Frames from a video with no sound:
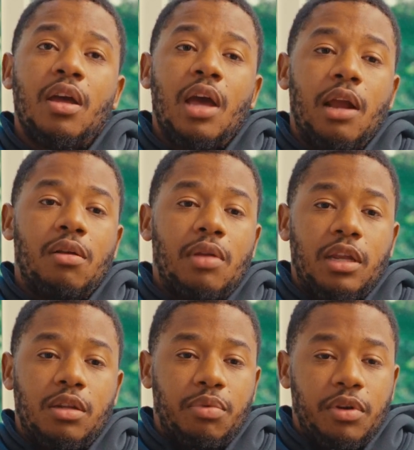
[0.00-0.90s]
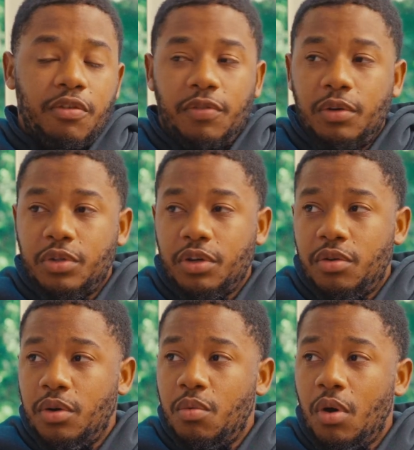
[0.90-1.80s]
I don't like to put a filter
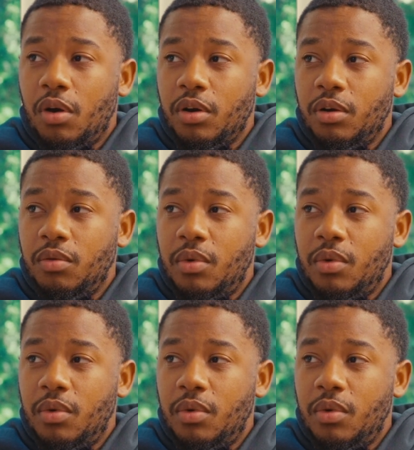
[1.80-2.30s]
on the water.